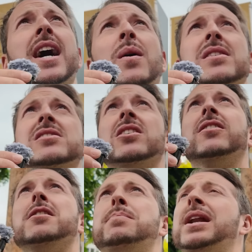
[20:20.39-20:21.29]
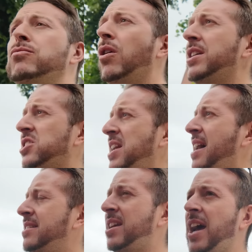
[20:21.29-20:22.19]
now outside the Billy Wright
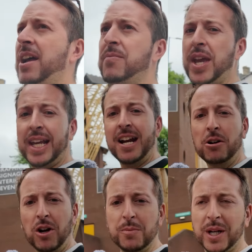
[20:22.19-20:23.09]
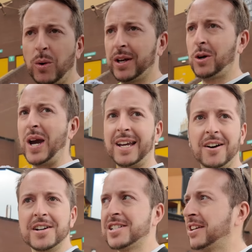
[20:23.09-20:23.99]
stand. Again, I've got to be quite quick,
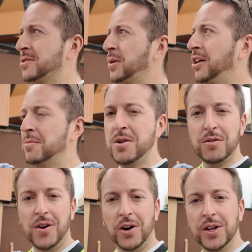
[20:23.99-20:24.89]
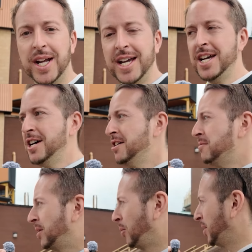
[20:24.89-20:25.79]
guys, because we've got to move on, but I